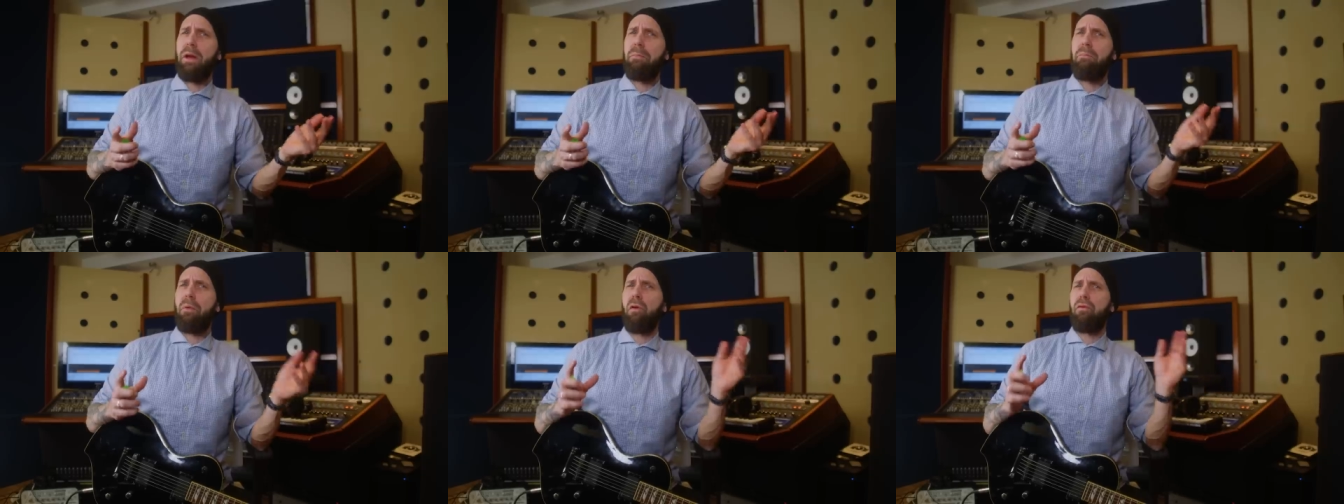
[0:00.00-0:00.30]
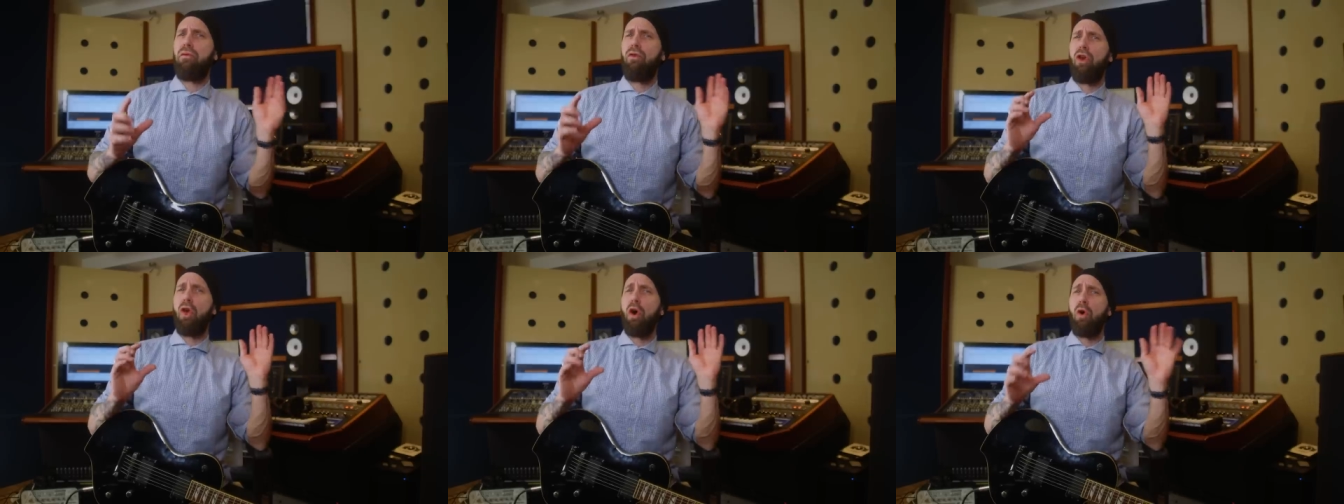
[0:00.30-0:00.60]
both
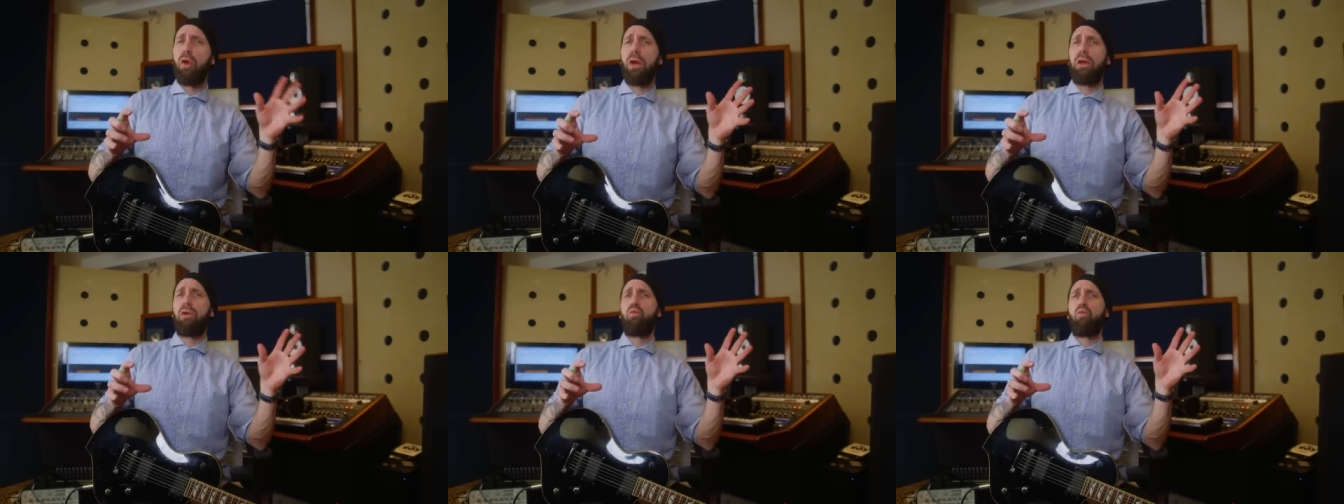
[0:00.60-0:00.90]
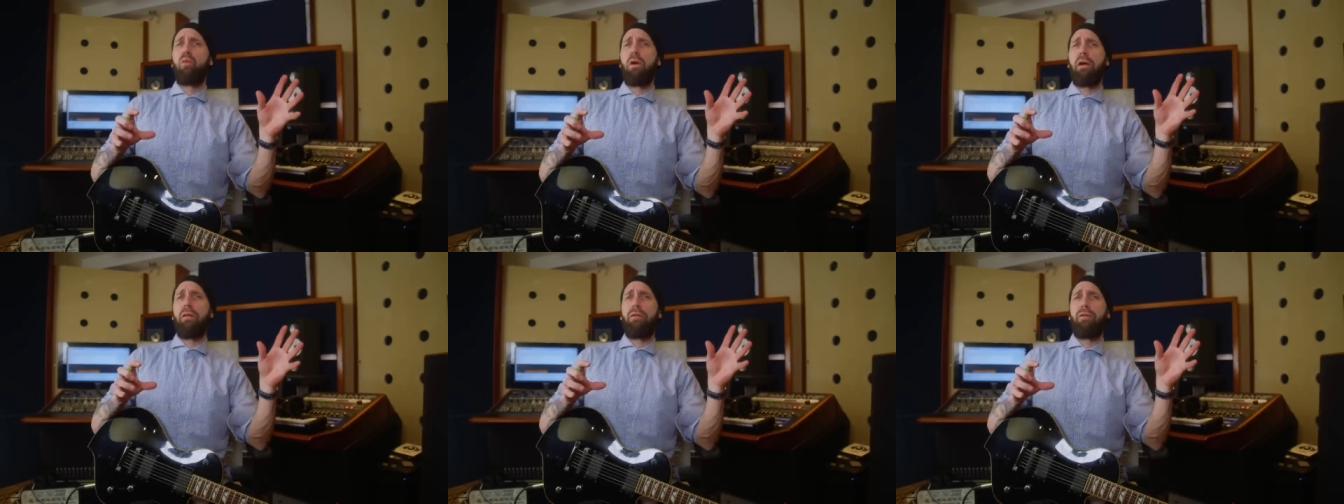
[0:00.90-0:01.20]
loaded
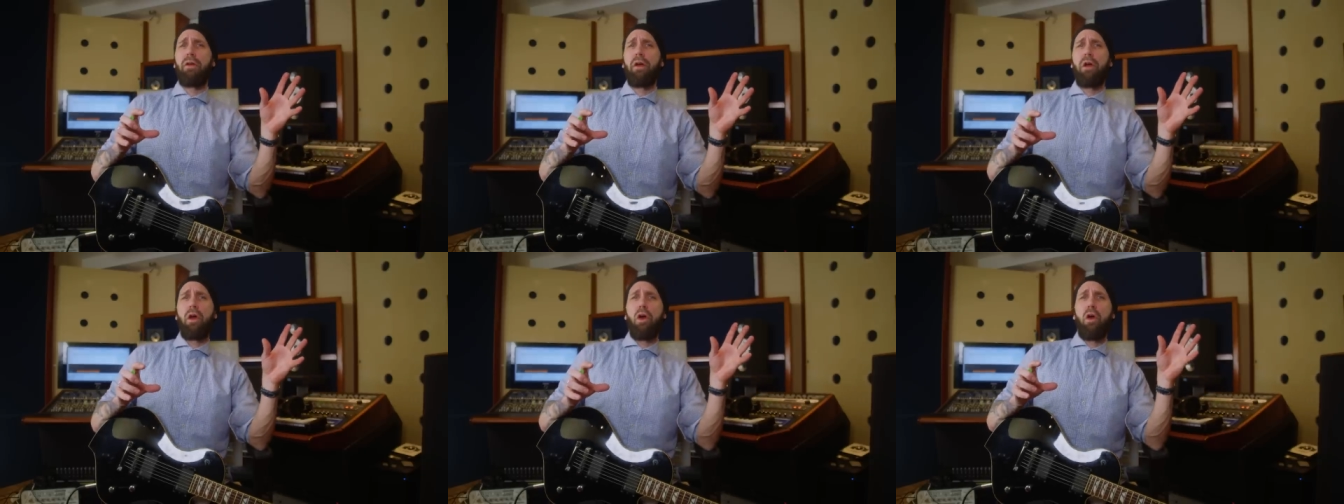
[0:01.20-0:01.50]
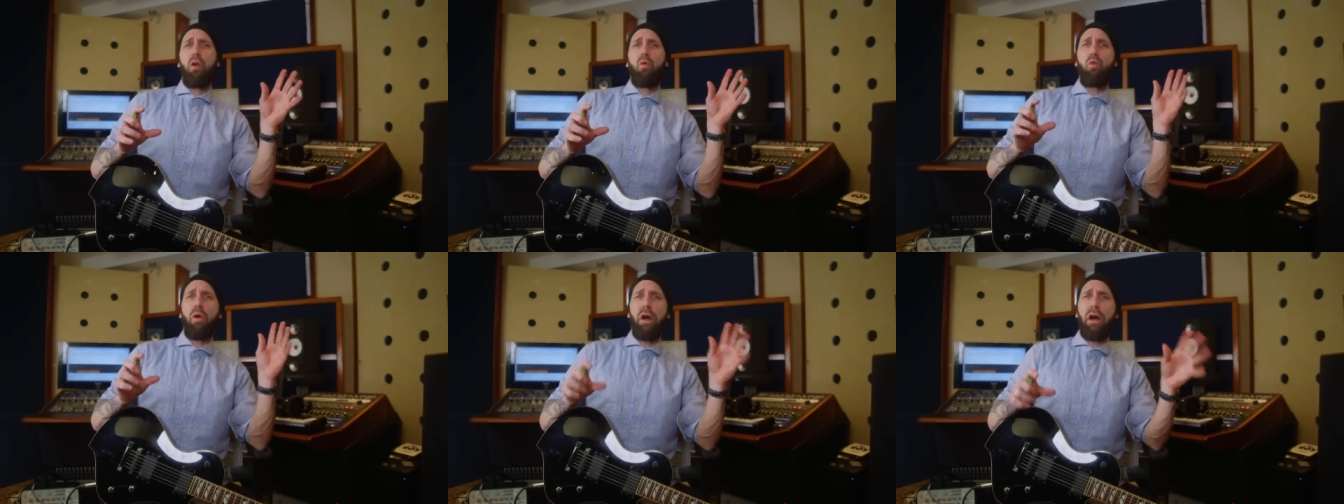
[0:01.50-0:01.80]
with
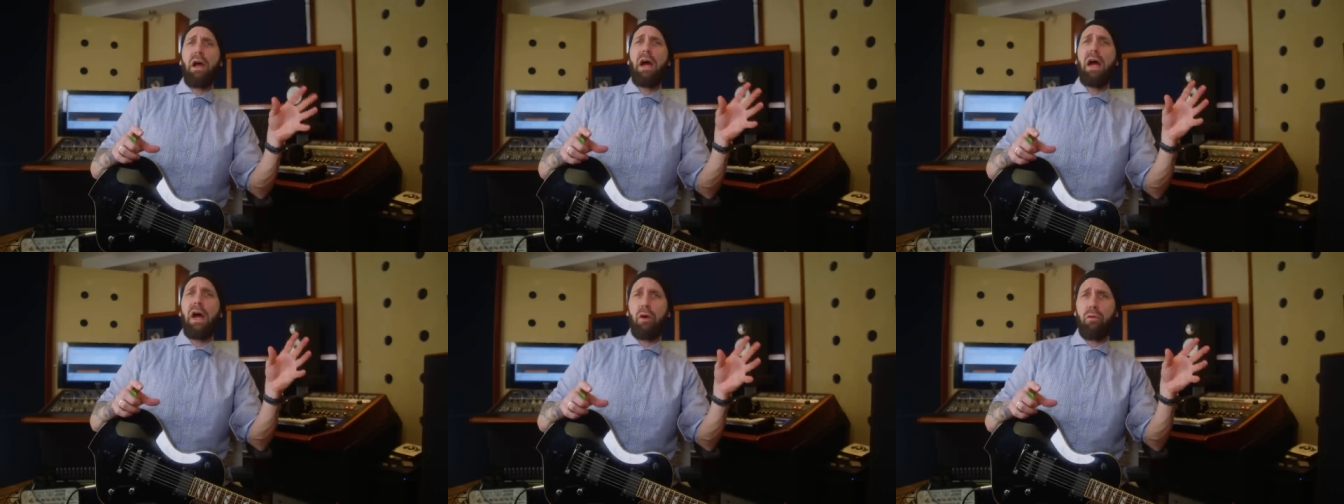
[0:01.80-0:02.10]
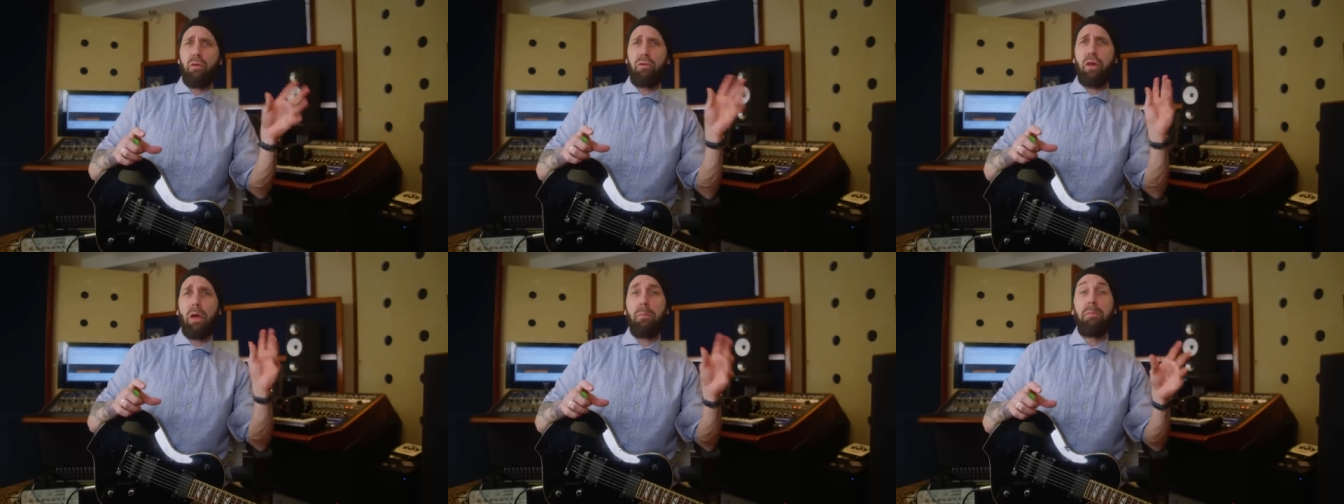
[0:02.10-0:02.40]

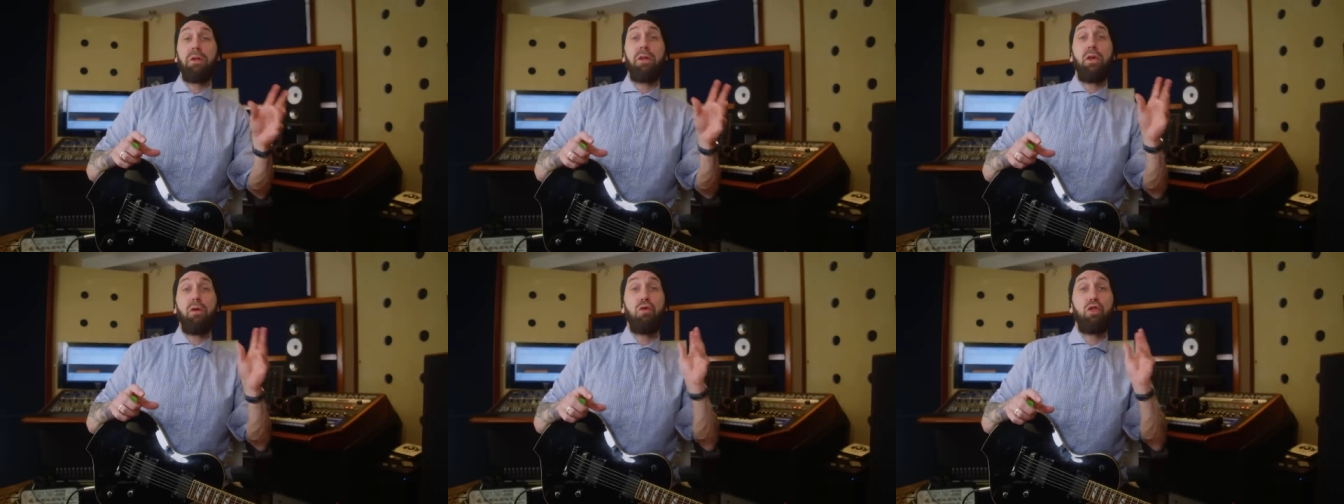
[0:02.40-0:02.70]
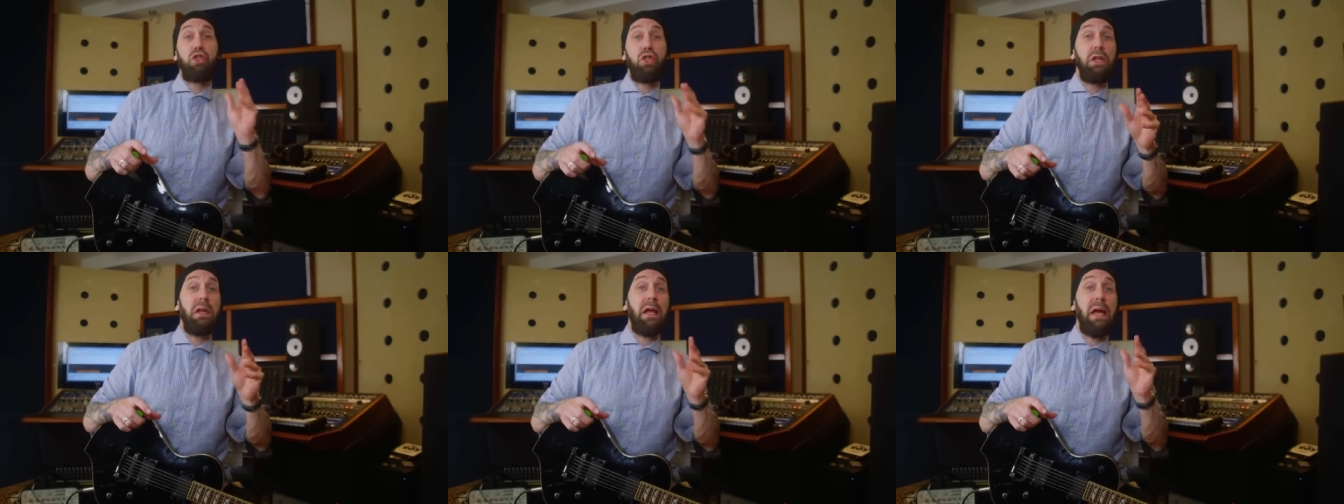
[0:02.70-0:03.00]
Warehouse W
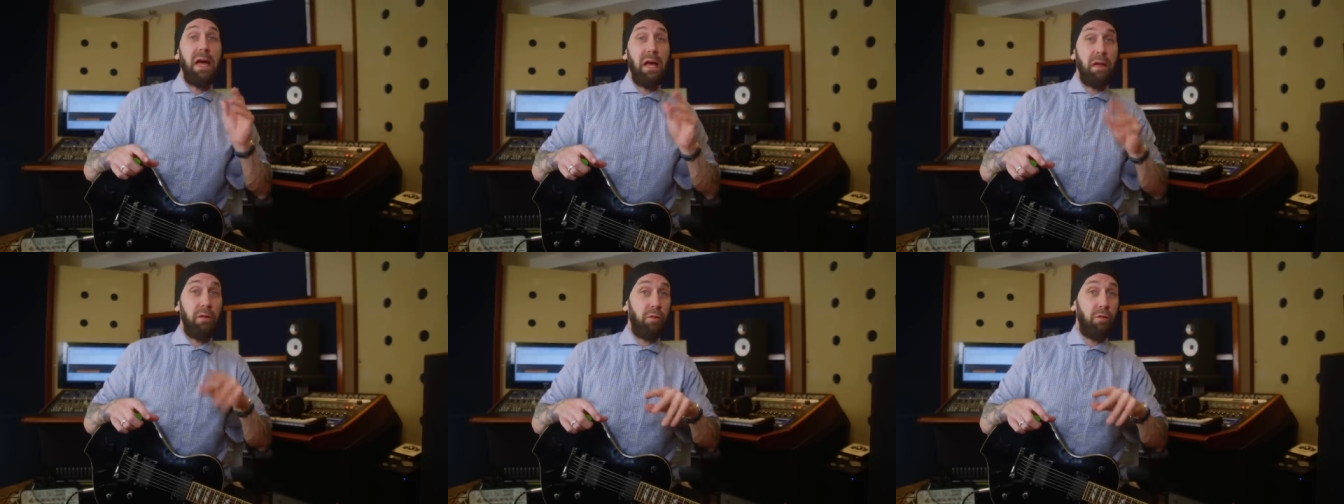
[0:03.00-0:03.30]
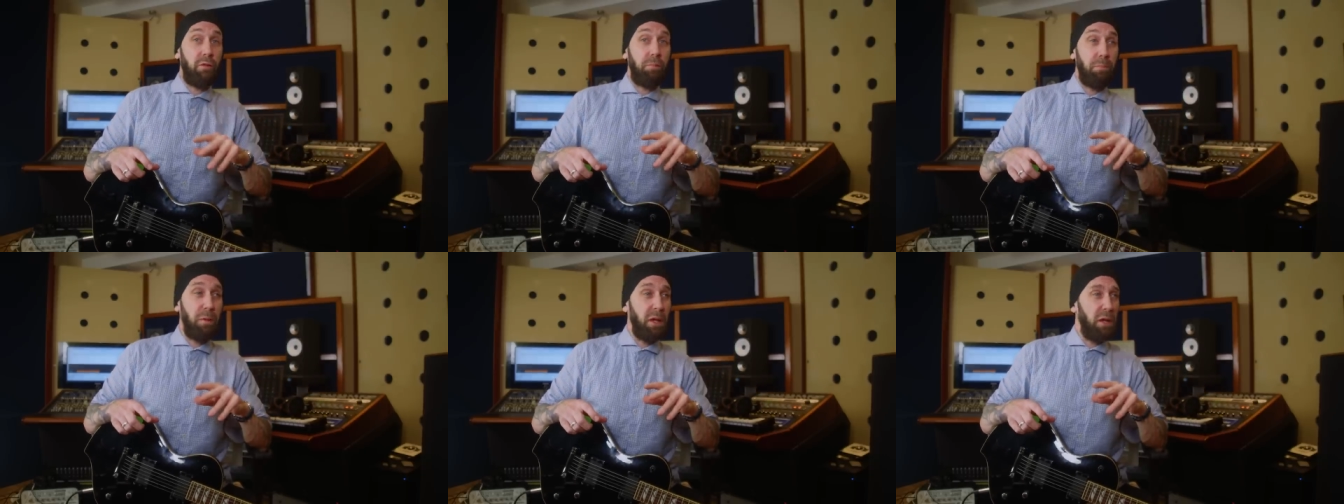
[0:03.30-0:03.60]
G S
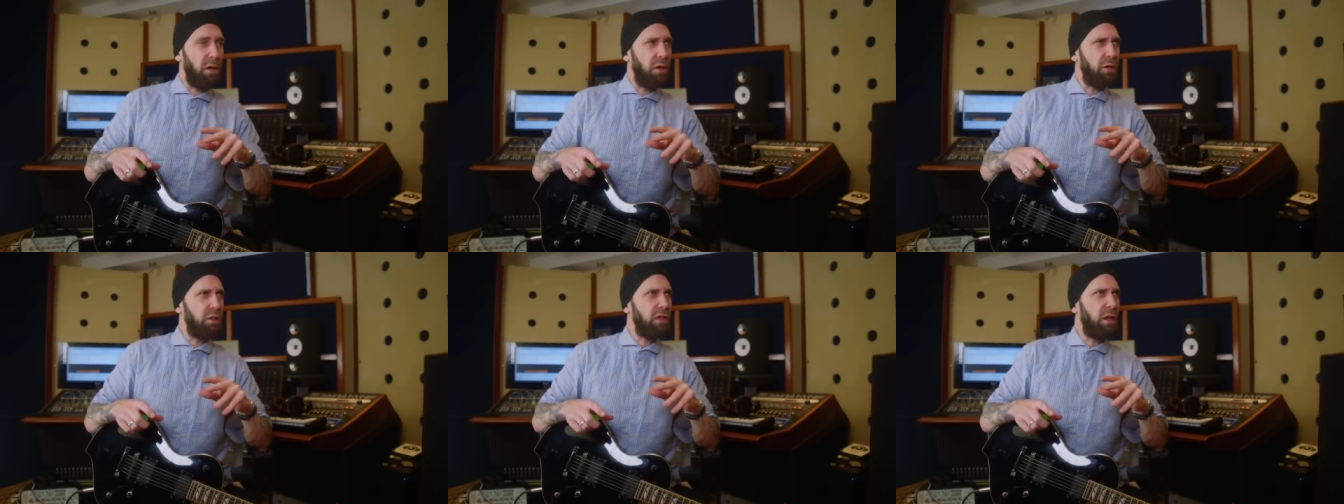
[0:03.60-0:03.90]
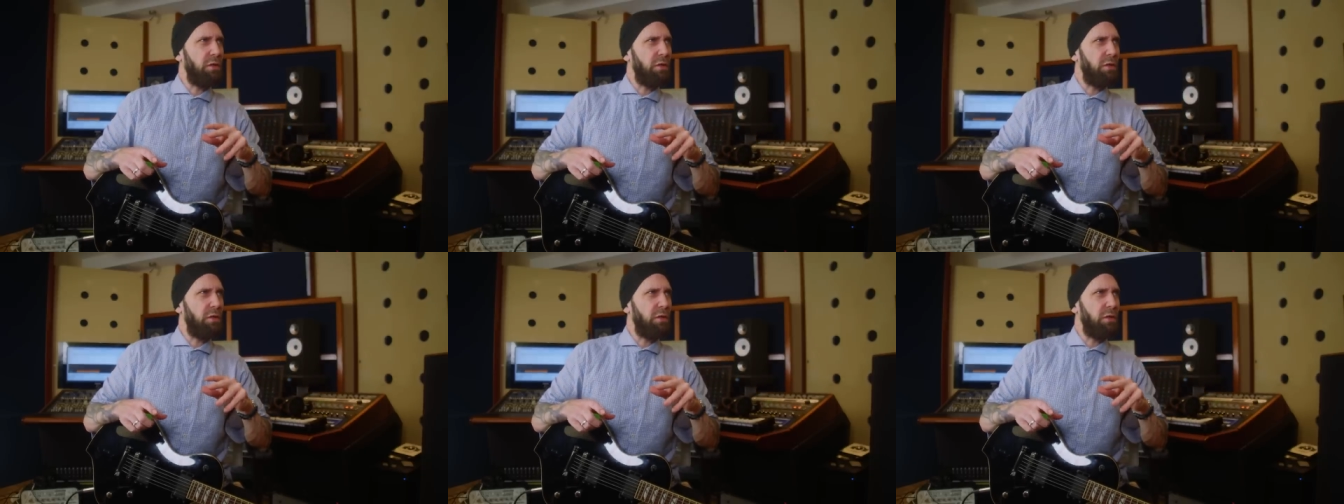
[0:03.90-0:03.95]
speakers.